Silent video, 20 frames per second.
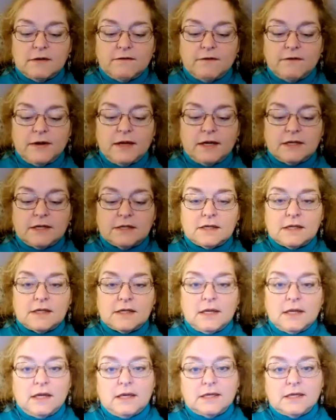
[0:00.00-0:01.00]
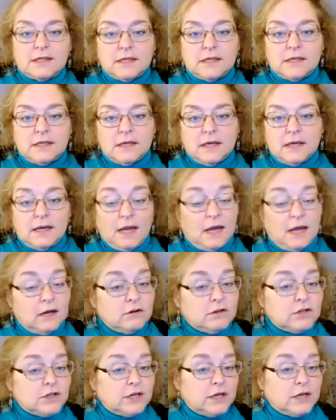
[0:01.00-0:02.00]
an
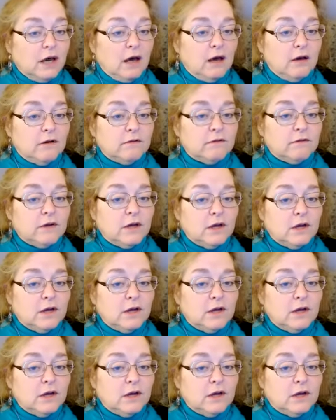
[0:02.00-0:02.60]
energy of